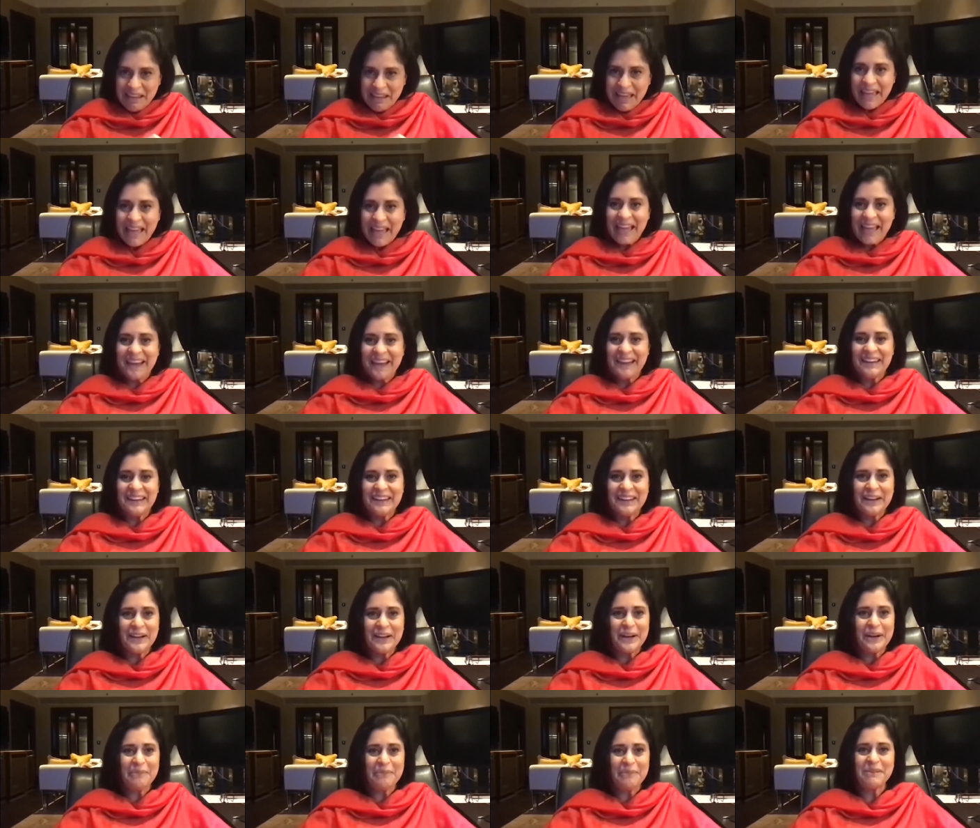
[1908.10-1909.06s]
and
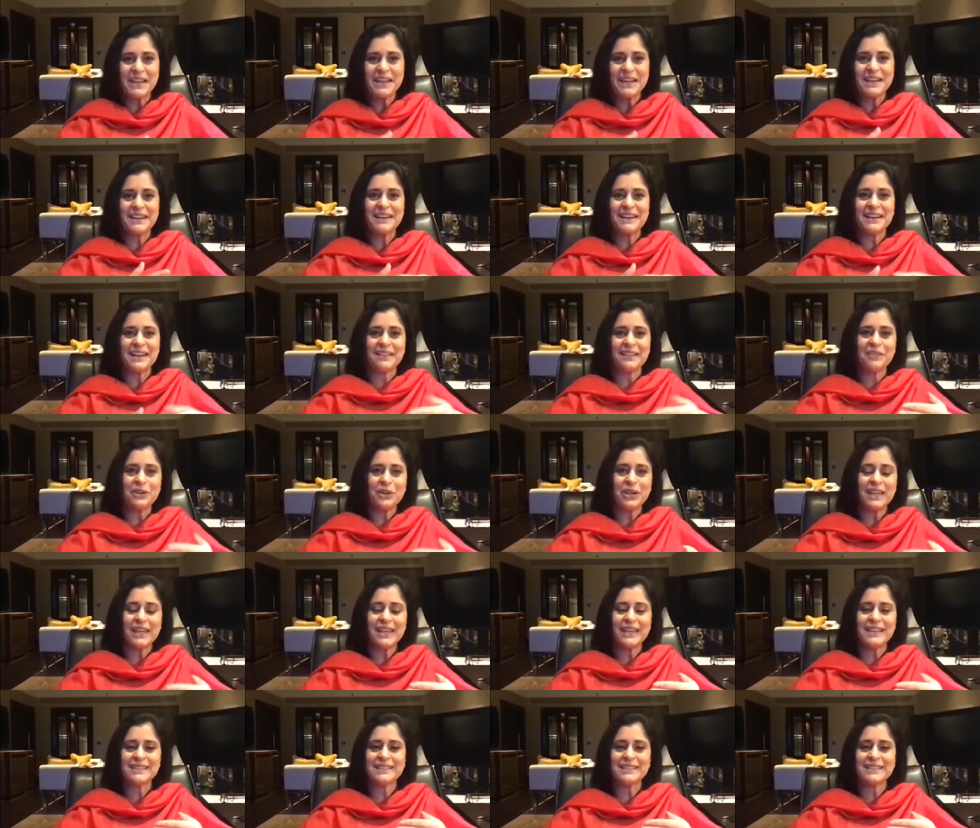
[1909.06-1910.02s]
uh, in another
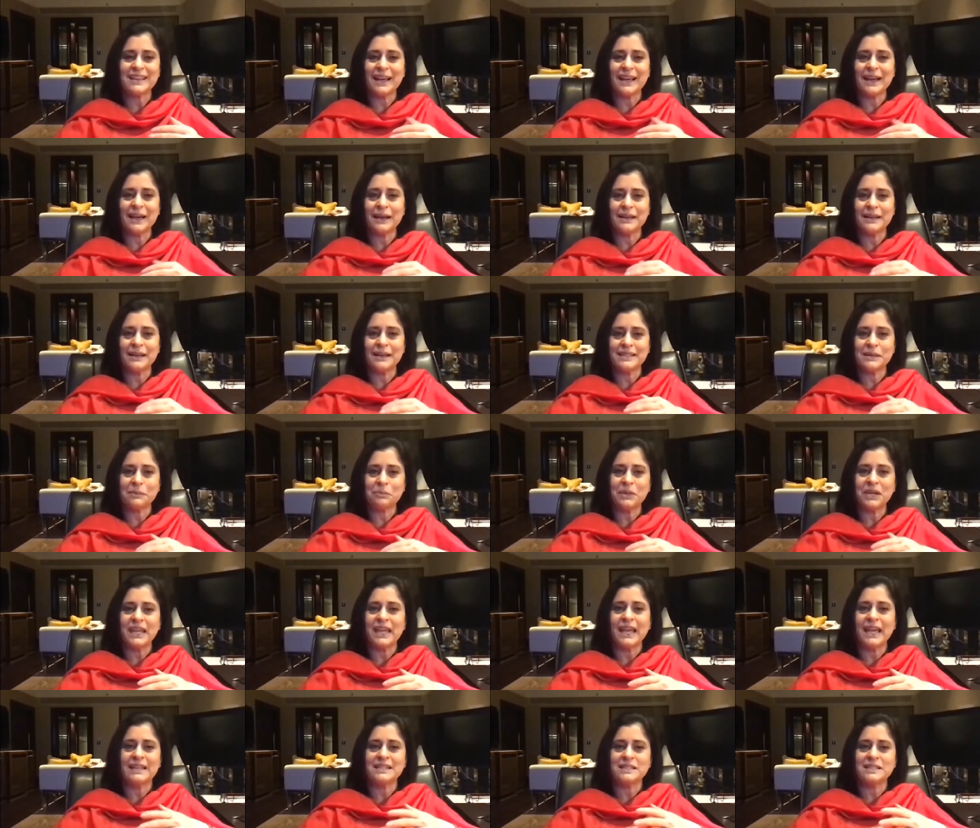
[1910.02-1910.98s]
case uh,
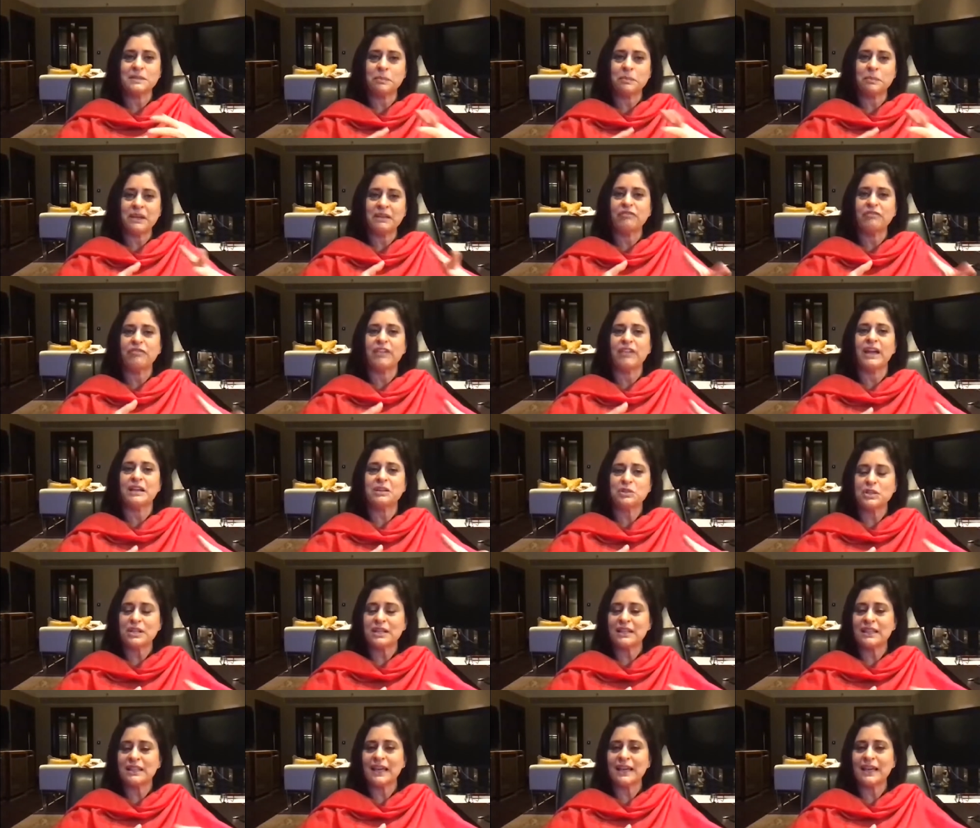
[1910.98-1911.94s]
somebody has a big
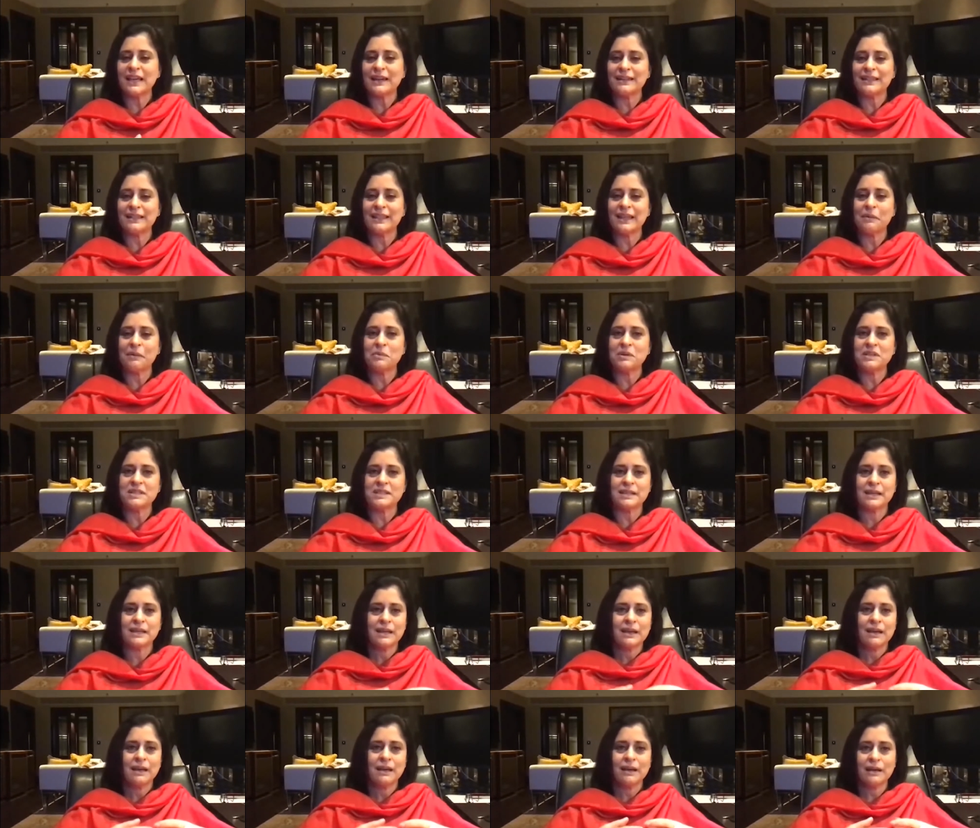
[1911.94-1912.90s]
factory there and there was
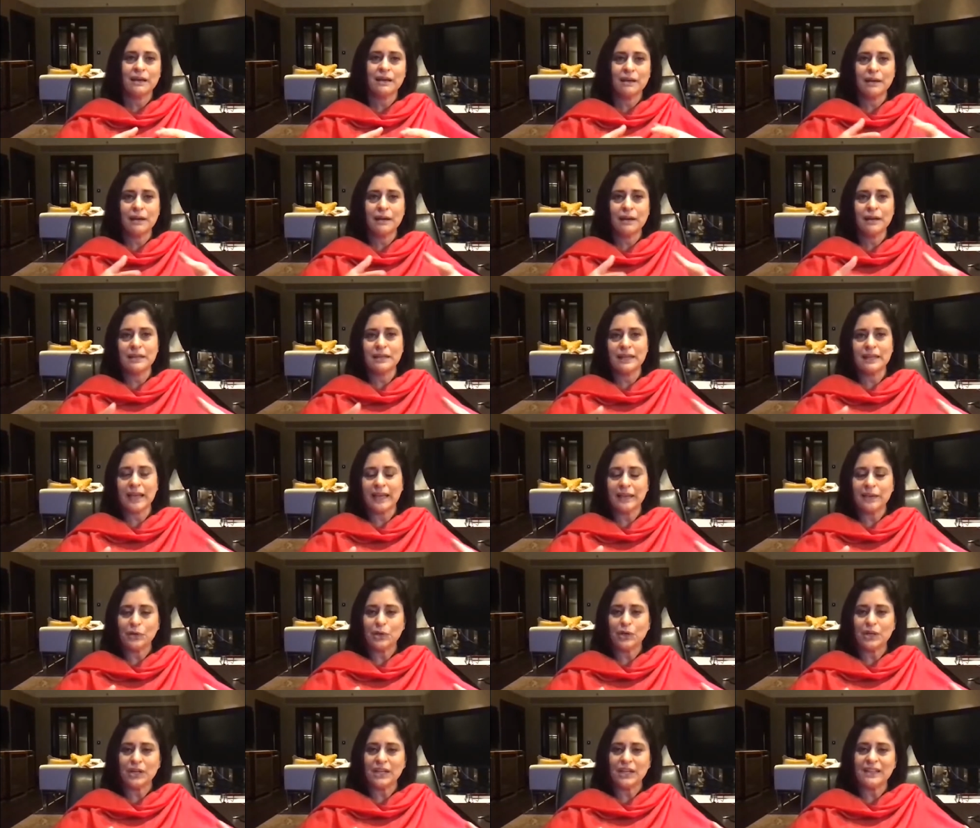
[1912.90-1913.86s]
uh, a
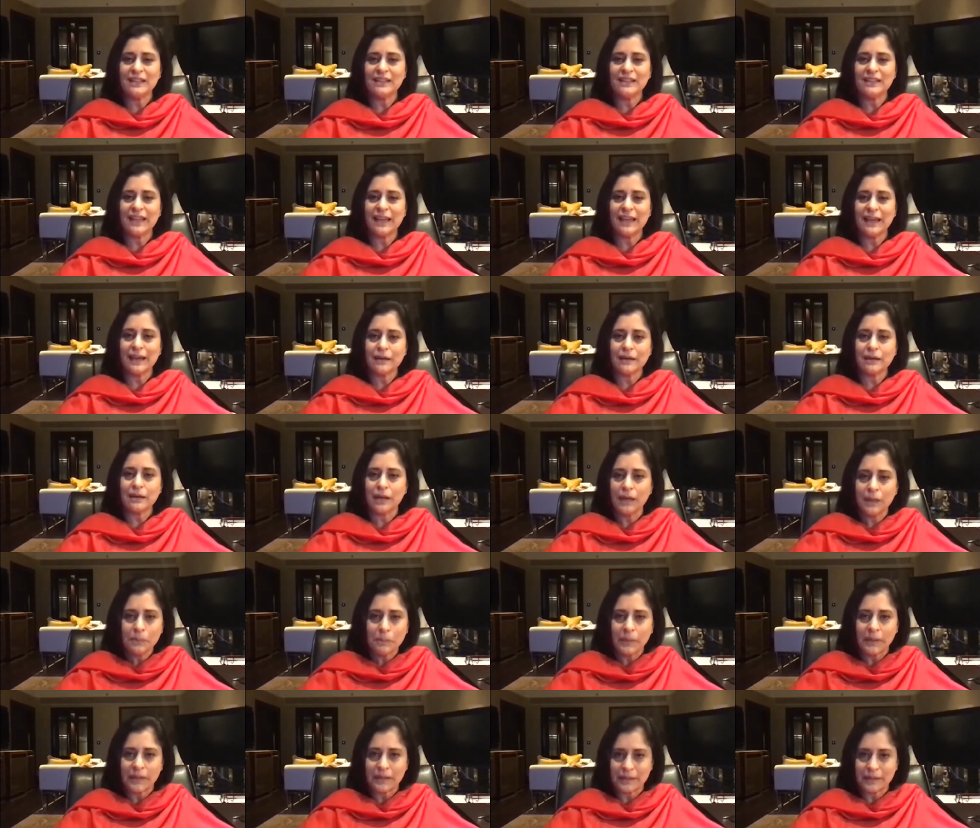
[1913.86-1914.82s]
tiger in their
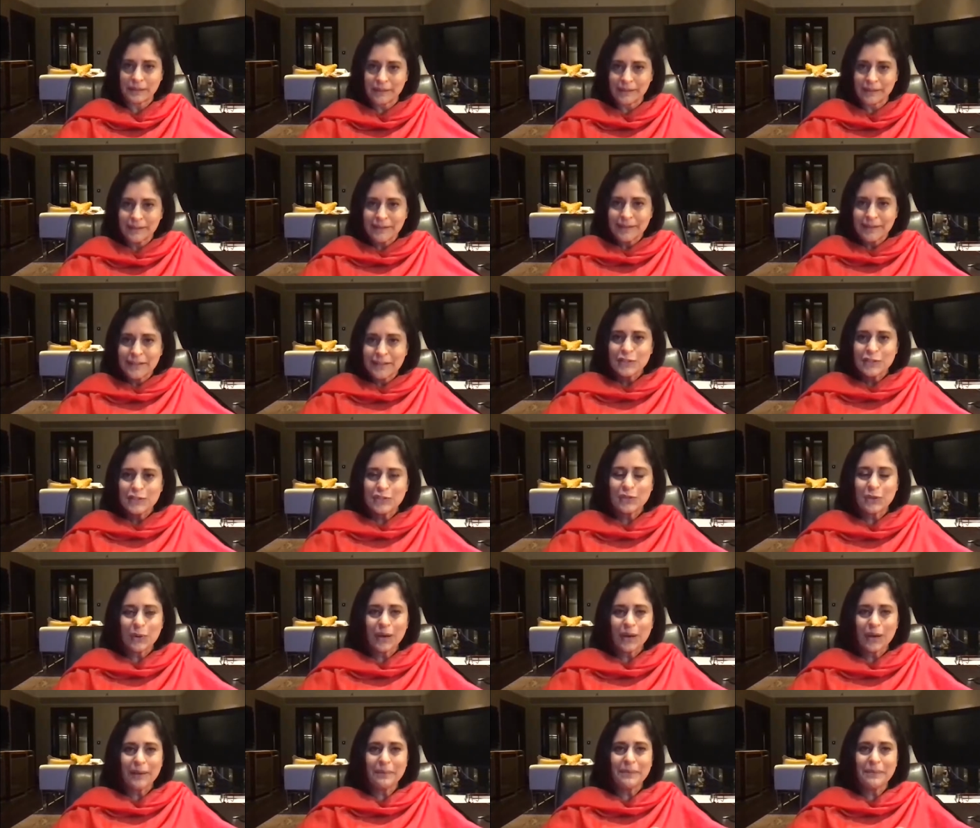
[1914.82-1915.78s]
car park
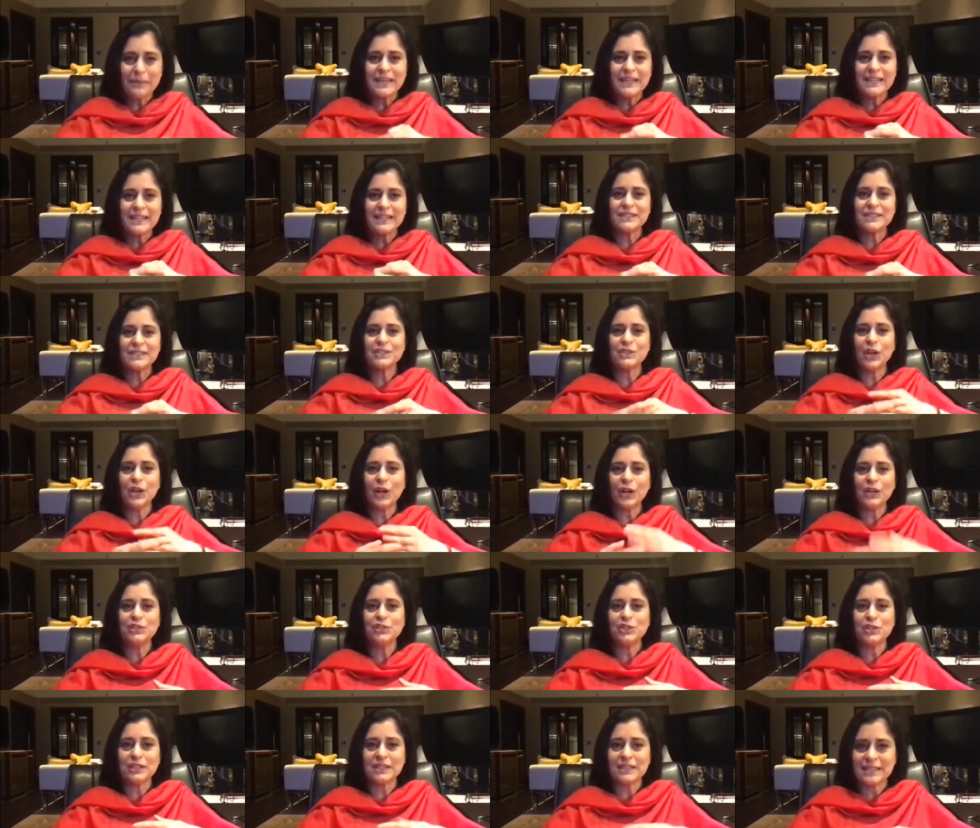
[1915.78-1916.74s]
so, I mean, it's
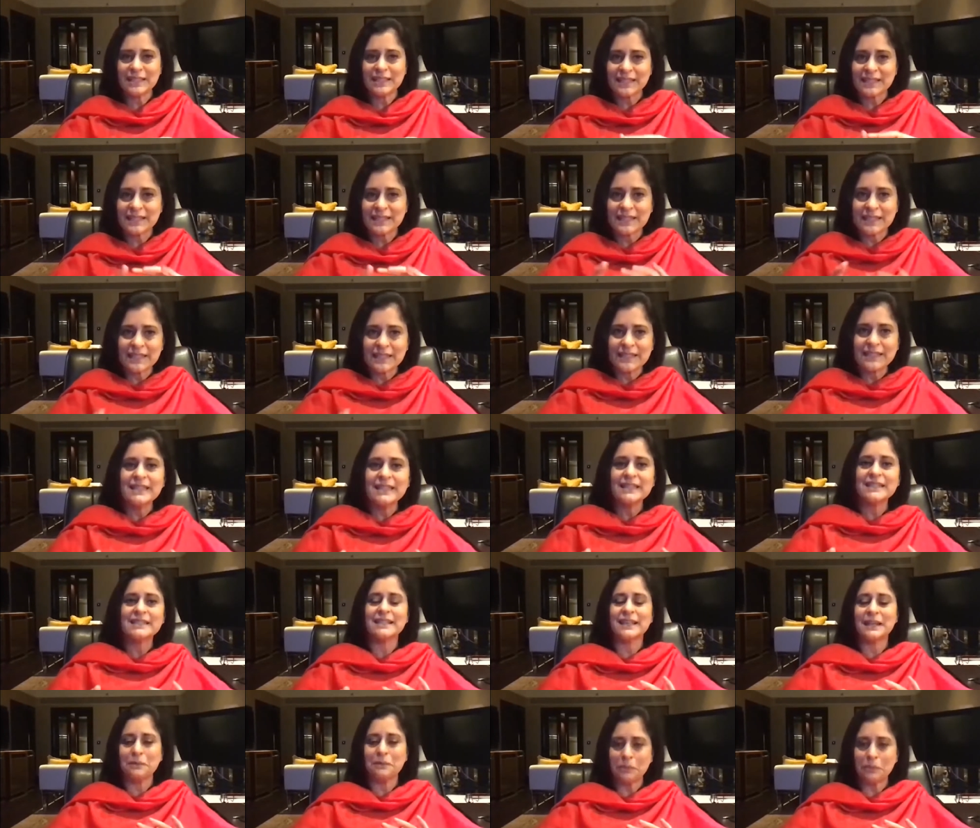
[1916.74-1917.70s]
not just
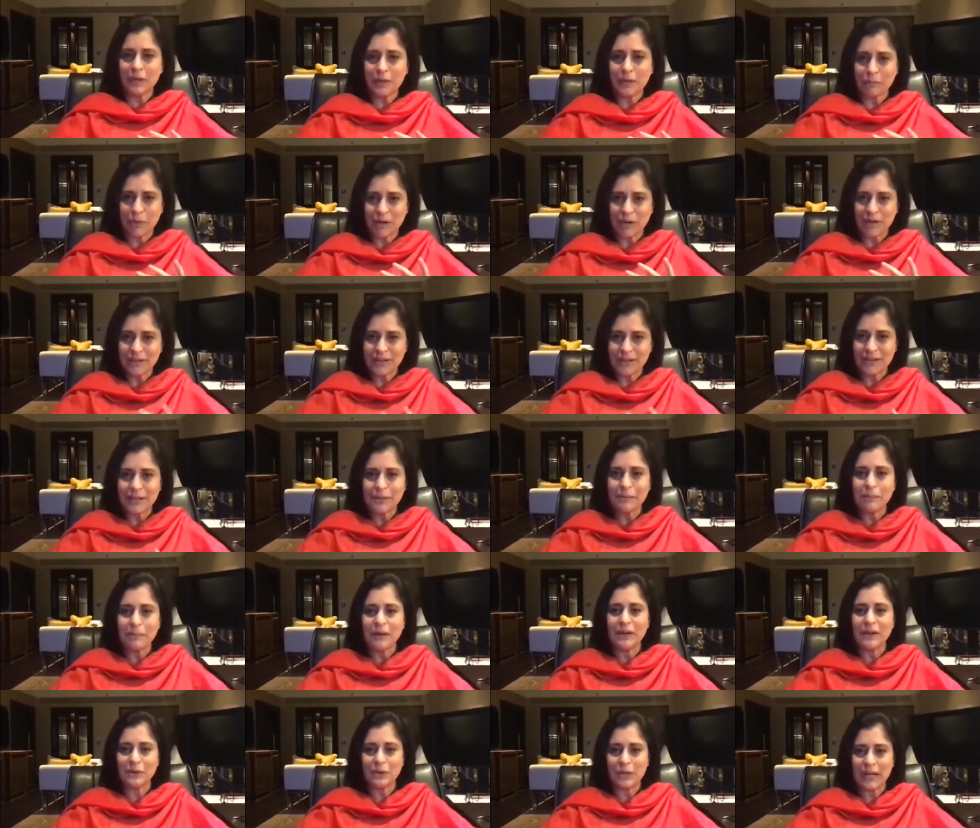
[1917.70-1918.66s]
cities that we're worried
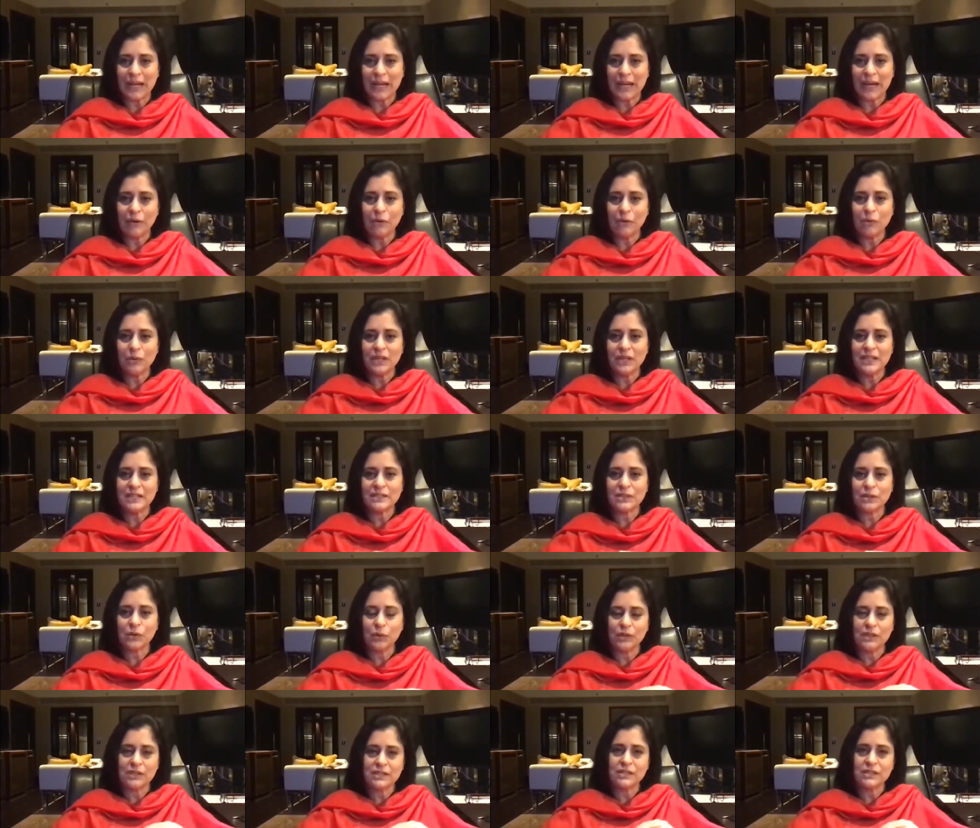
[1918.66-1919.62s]
about now, it's
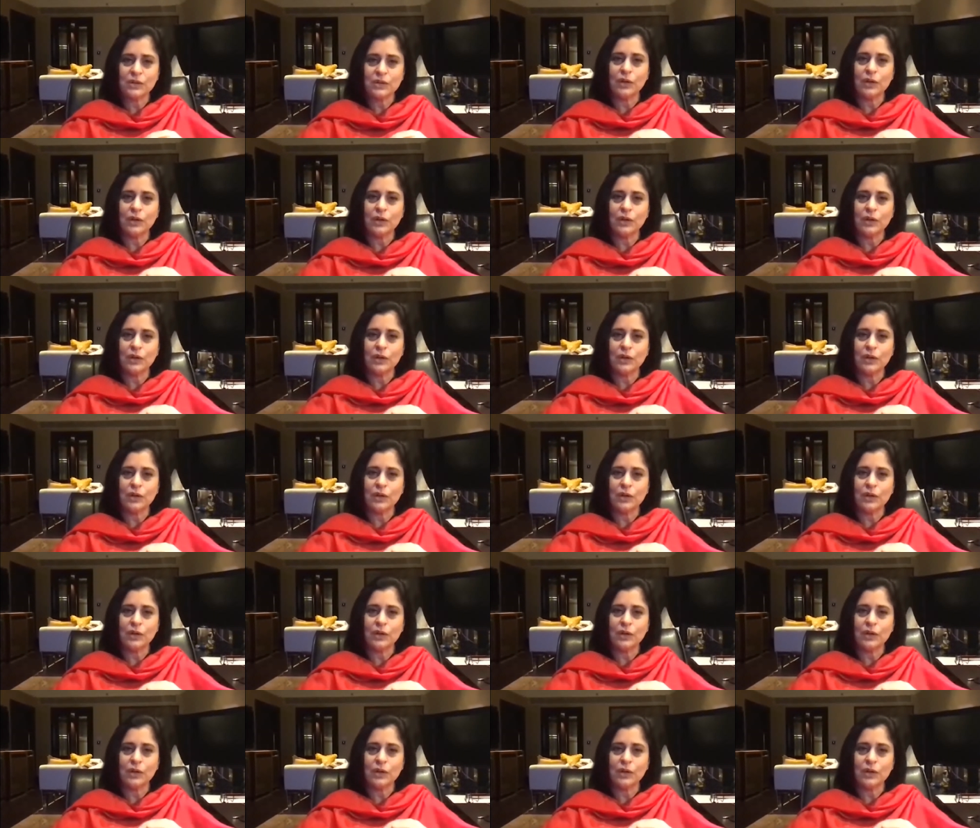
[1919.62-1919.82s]
also